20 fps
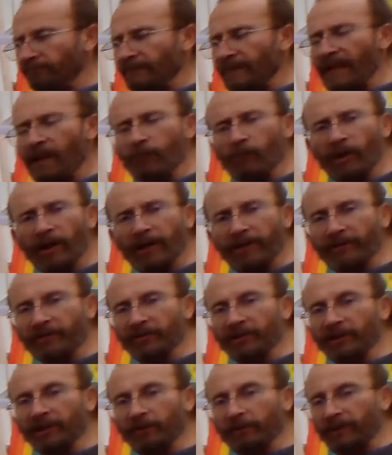running this a
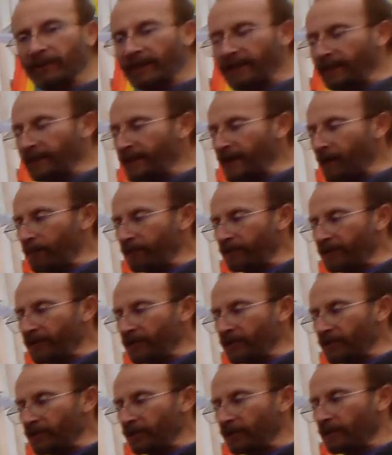little bit like a
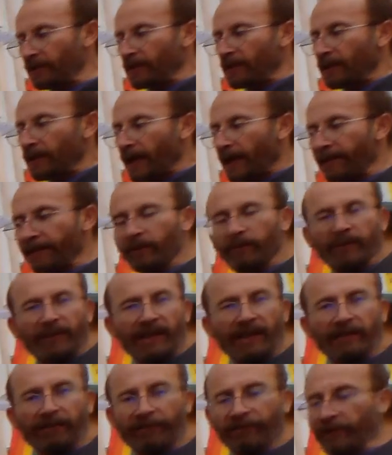competition. I think it'll be
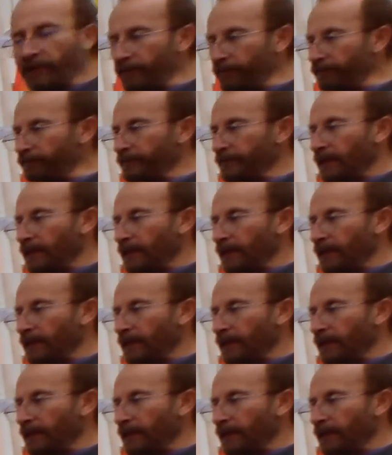kind of fun.